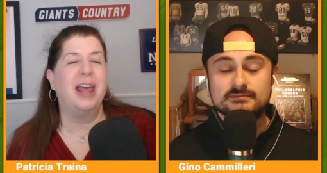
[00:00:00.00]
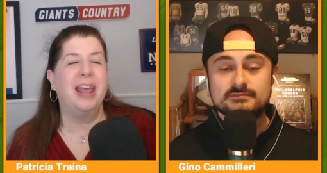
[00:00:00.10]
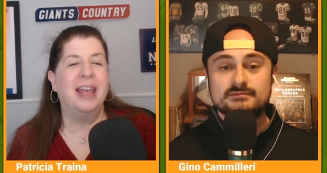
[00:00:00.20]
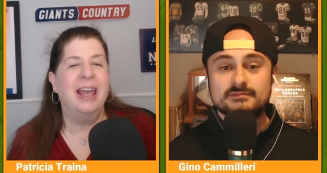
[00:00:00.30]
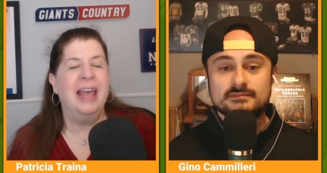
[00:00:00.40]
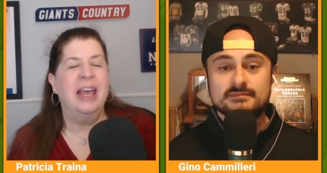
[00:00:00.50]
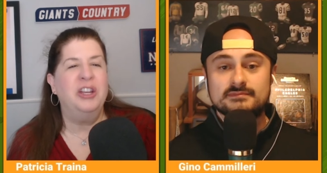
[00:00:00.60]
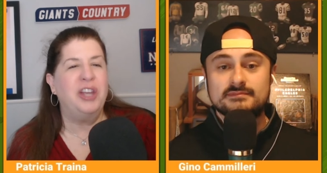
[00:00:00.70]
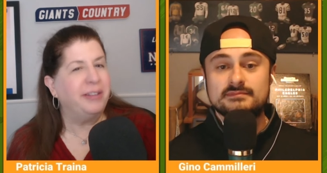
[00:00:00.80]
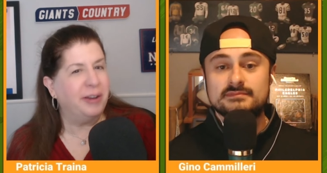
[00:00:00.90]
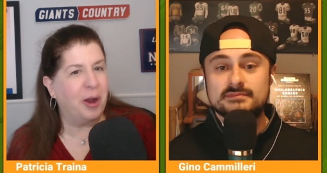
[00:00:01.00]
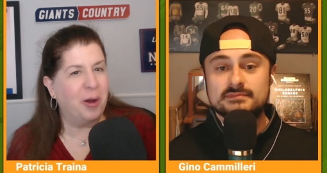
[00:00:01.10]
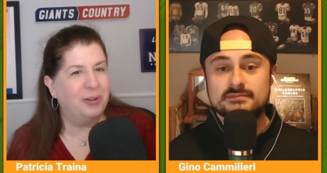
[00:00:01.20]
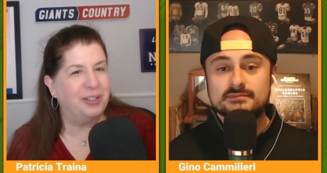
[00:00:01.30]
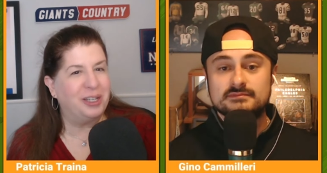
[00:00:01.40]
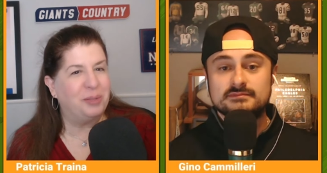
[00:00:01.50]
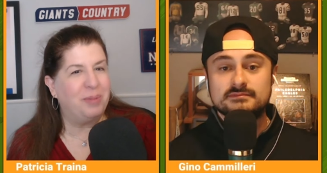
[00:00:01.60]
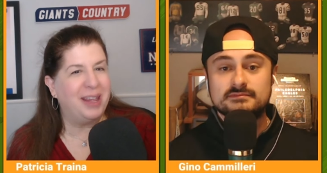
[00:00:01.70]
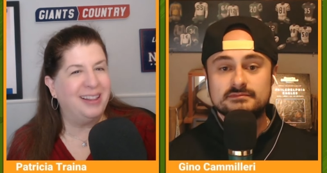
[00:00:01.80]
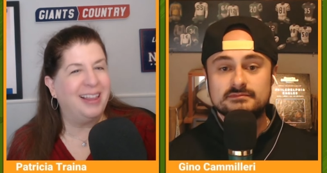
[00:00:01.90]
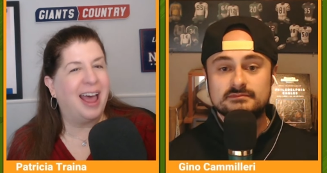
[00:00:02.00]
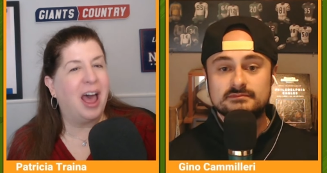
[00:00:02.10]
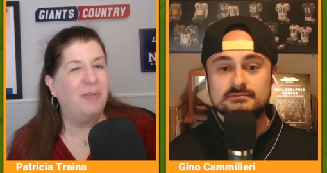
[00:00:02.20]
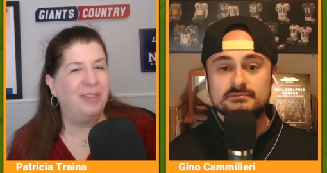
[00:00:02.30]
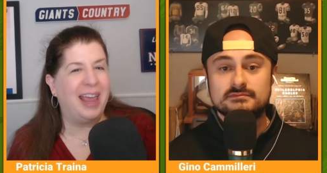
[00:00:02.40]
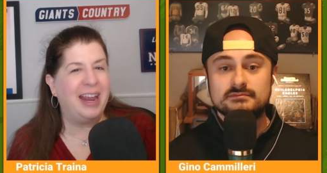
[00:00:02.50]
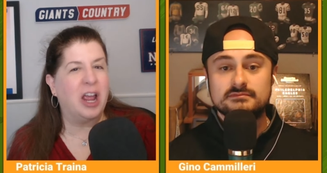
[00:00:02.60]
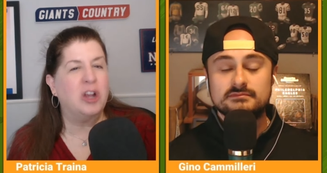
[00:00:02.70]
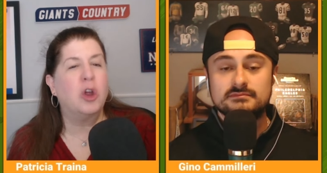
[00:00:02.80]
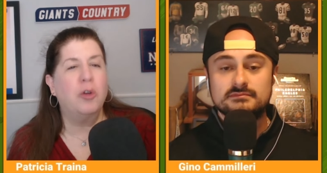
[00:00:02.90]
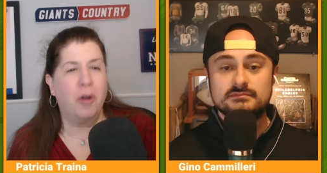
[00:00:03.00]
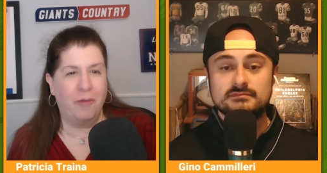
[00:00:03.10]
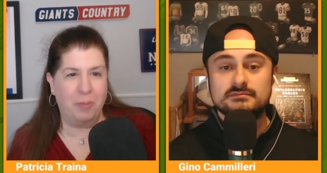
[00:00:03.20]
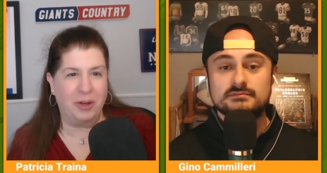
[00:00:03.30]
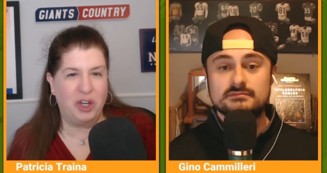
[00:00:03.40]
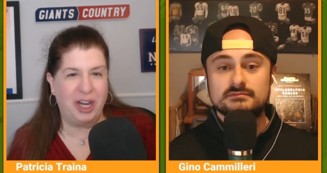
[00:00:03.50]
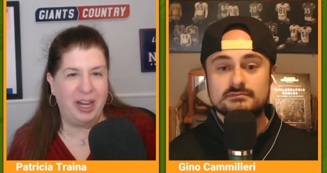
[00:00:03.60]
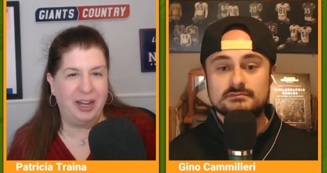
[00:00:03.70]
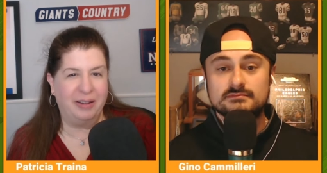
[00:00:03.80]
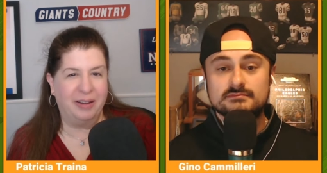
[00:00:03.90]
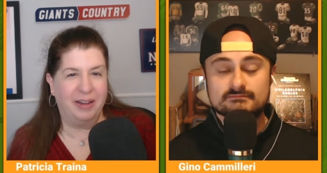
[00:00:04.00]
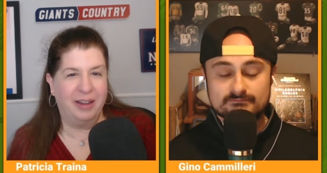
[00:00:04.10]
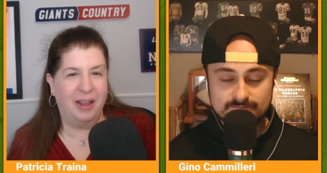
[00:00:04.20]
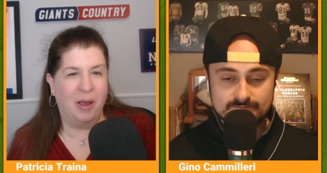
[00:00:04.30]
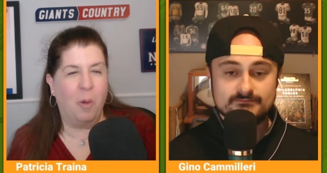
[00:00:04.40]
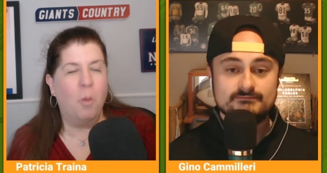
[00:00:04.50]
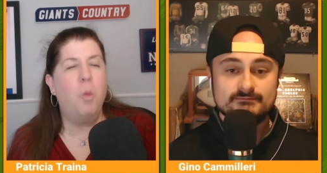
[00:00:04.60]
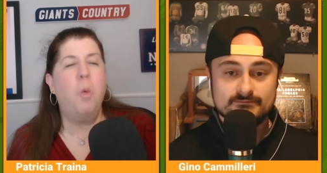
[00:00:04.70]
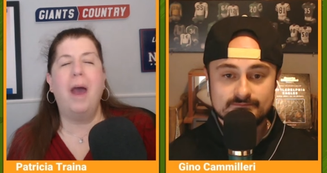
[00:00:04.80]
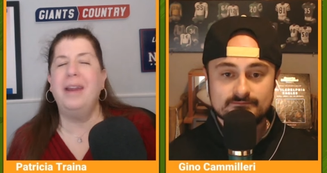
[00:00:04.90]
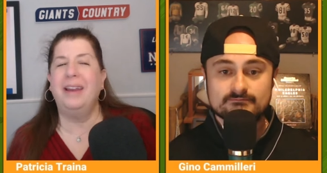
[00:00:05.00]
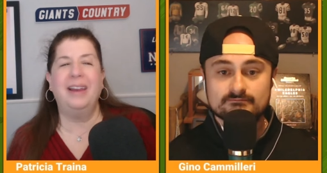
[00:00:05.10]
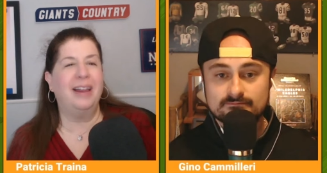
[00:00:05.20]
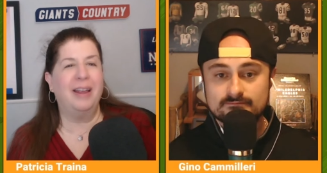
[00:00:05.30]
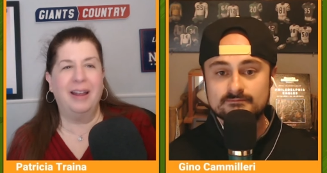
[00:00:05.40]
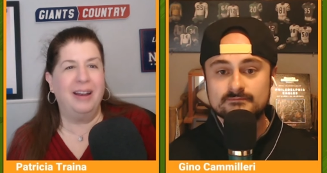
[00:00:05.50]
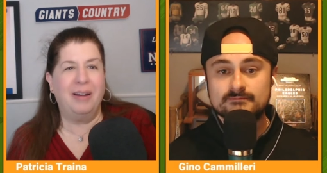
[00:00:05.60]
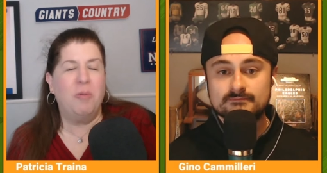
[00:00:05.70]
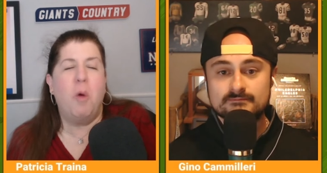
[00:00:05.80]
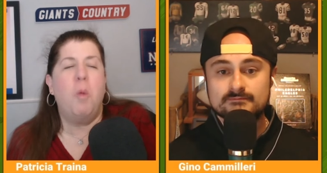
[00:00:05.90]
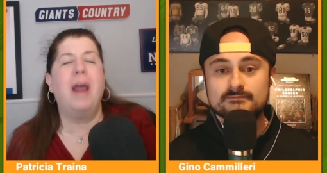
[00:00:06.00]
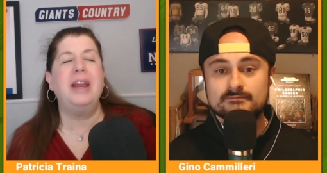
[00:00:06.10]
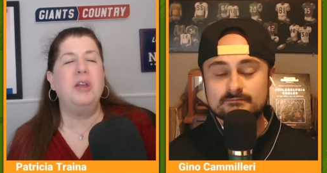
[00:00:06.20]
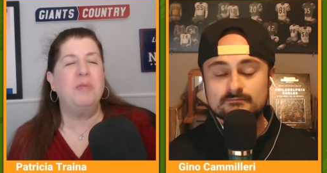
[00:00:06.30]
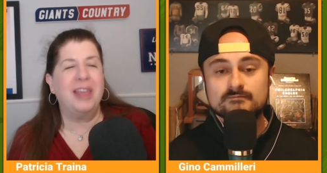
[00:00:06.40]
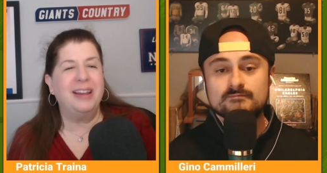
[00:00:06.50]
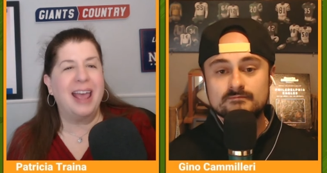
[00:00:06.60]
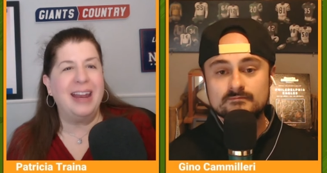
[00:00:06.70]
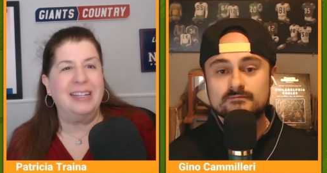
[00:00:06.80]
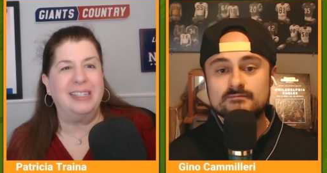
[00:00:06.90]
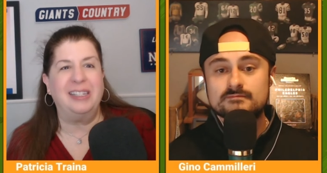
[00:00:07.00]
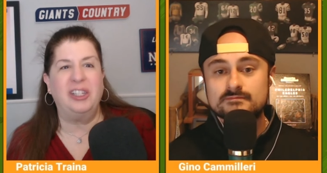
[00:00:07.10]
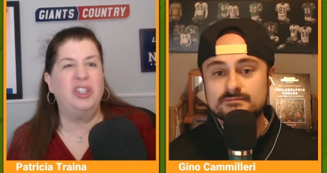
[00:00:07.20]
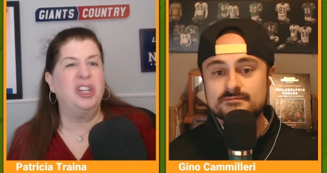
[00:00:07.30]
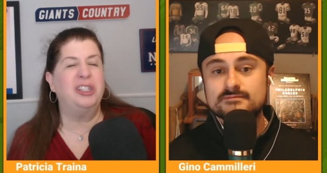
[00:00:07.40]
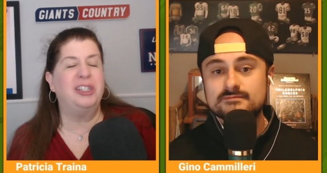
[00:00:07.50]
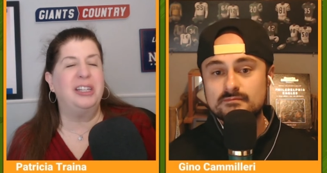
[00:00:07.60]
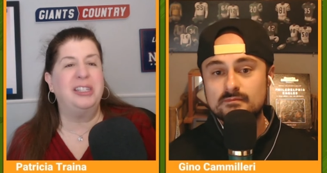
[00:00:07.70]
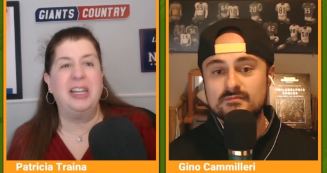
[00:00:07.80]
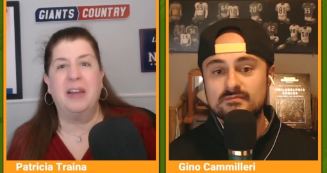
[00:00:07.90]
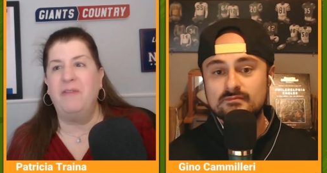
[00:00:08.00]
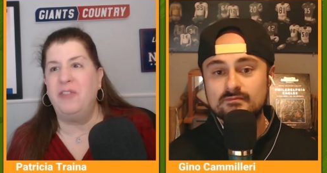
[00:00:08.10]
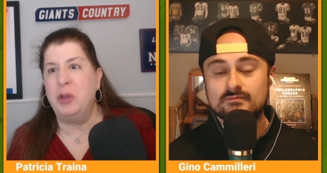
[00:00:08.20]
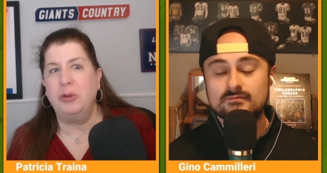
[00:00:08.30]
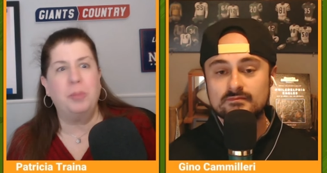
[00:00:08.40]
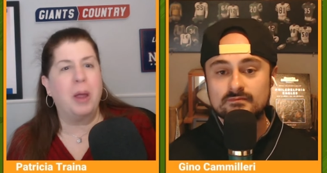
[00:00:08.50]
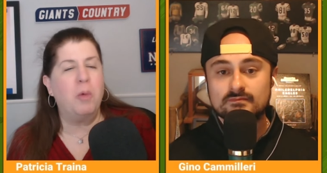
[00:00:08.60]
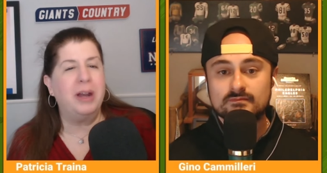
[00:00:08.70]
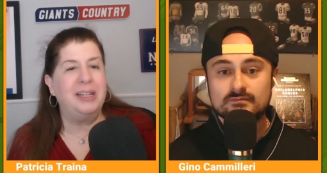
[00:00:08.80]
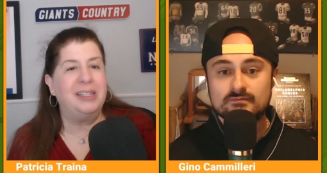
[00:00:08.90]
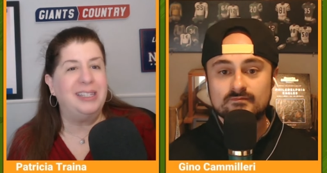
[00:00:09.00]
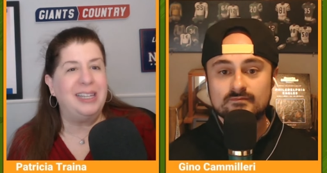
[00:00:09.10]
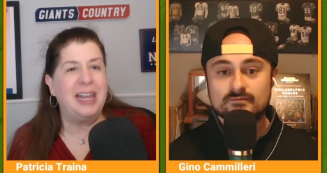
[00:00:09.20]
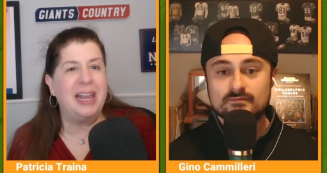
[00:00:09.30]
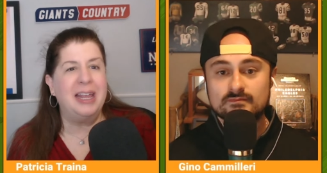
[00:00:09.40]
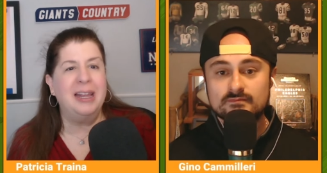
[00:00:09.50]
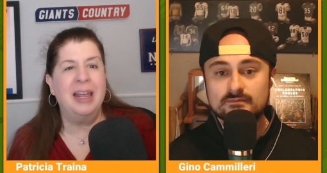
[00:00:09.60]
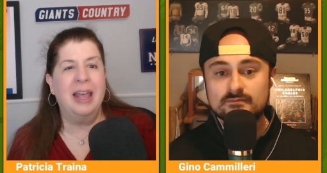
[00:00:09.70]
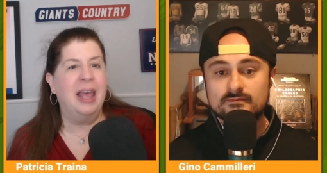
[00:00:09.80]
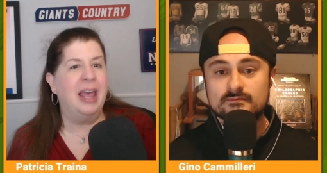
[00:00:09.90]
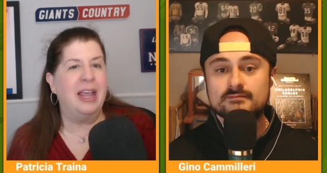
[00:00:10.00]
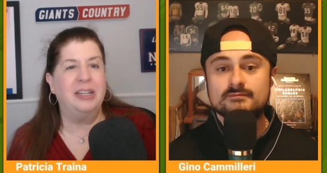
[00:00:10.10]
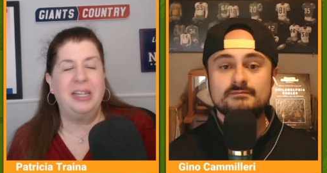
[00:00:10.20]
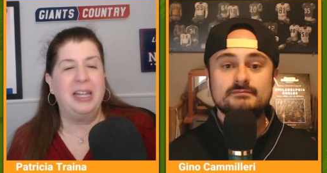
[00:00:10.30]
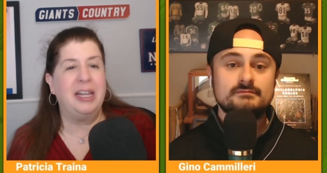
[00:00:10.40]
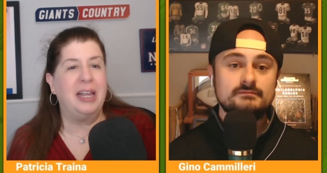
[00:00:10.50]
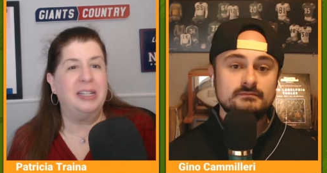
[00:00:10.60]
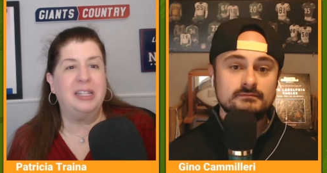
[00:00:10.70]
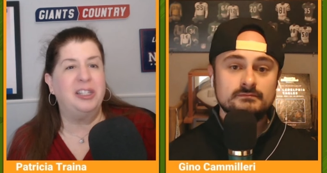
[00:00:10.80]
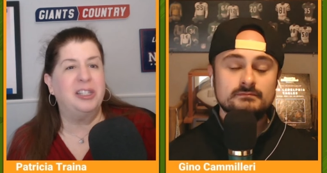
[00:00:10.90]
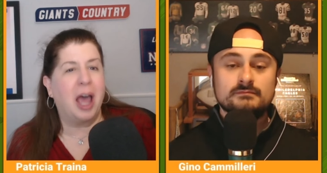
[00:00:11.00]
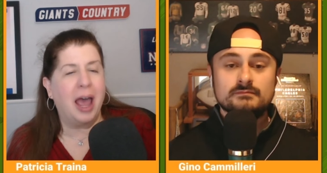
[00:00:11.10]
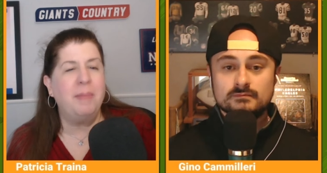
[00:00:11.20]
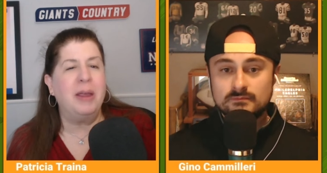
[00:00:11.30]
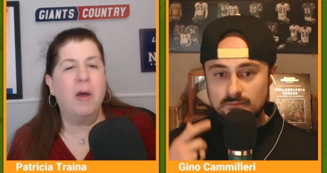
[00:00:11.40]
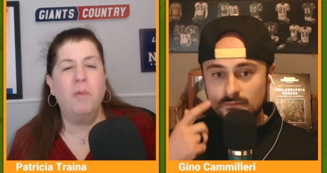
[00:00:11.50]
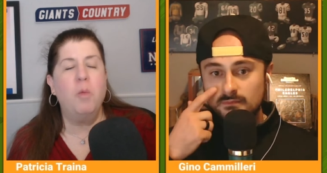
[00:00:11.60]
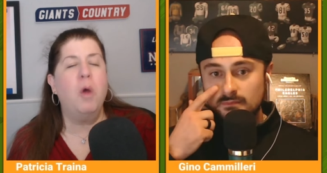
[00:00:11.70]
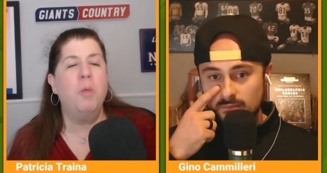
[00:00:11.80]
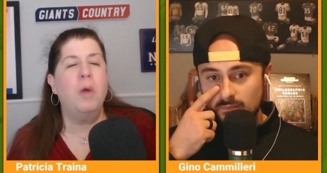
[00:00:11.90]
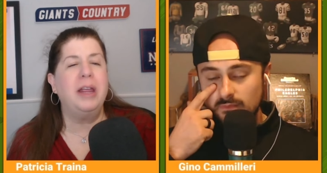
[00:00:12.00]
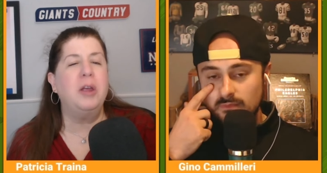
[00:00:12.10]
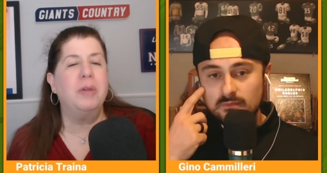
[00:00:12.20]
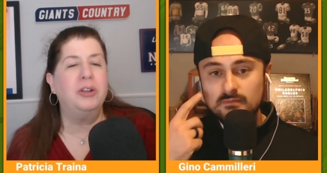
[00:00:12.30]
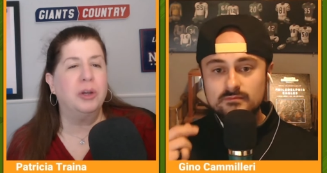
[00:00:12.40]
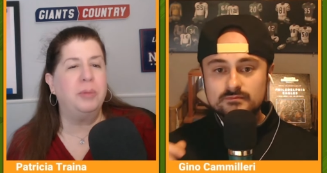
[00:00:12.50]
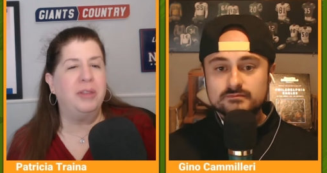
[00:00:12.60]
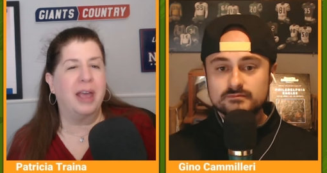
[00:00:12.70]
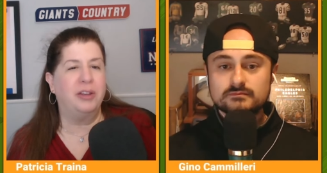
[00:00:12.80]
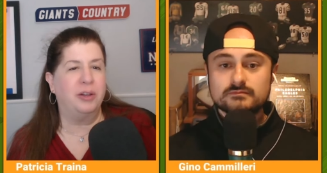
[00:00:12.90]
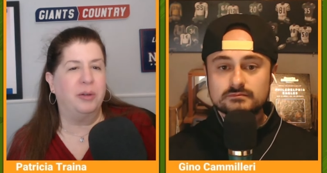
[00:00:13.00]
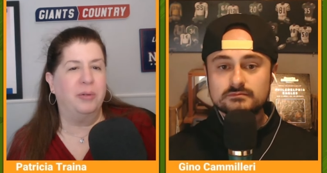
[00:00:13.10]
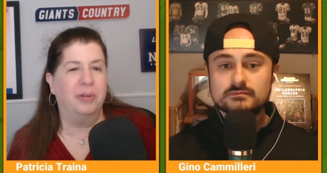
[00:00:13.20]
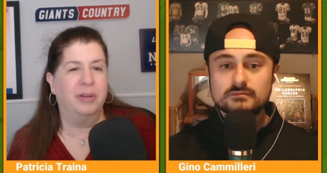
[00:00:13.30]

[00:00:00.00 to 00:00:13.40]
Speaker 1: take. Jalen Hurts has been of late a turnover machine. Mm-hmm. What? Why do you think that is? Is it just is he confused by what he's seeing? Is he is his timing off? What, what do you attribute that to?